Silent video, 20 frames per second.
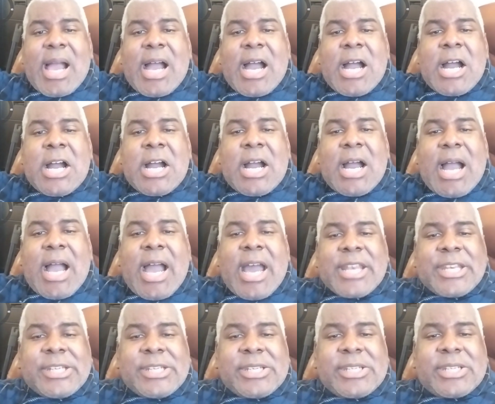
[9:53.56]
uh,
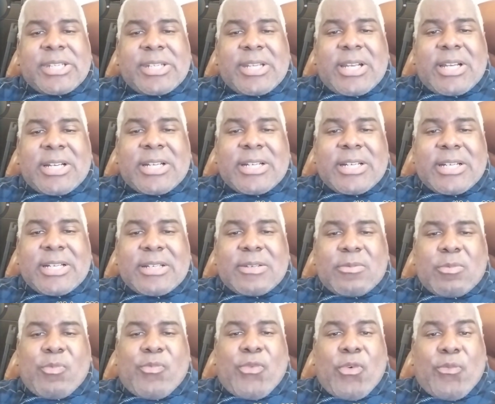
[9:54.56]
and uh,
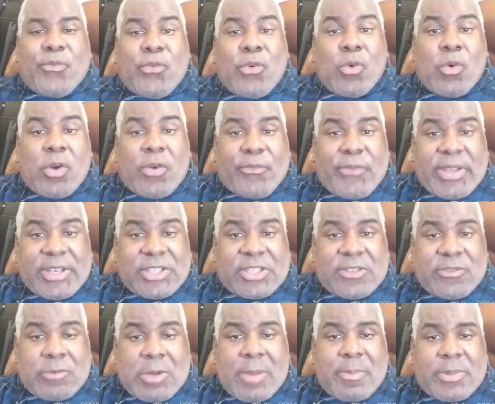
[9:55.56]
for, for,
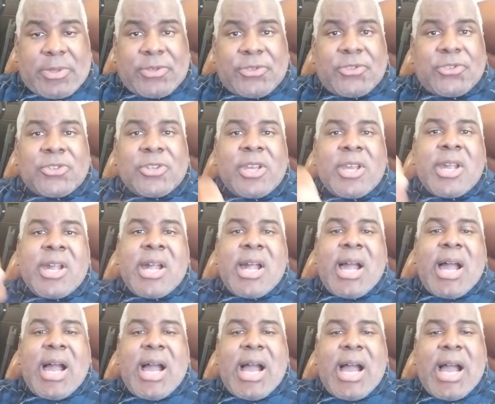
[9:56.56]
offensive weapons
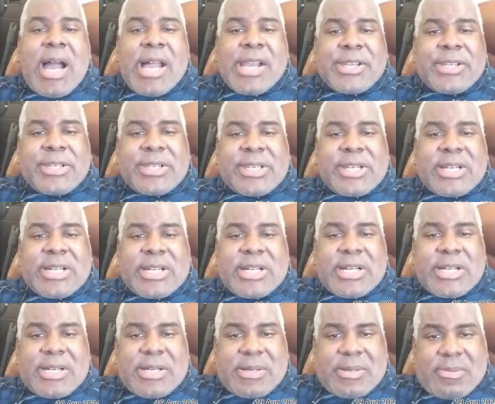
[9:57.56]
and
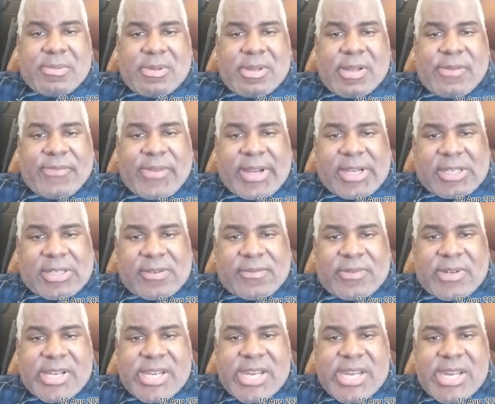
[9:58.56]
uh,
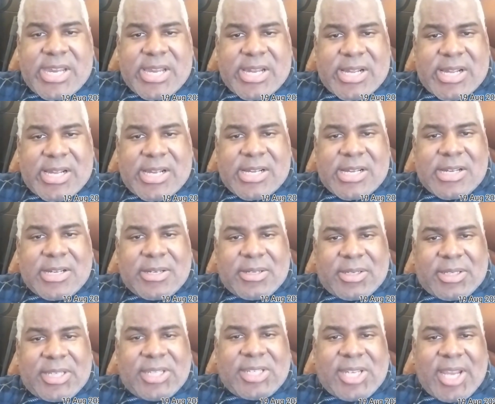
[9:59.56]
effectively uh,
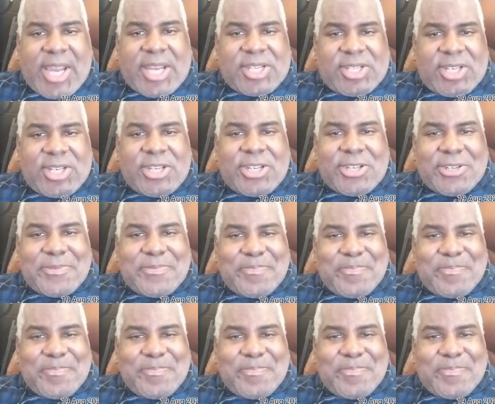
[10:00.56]
detected.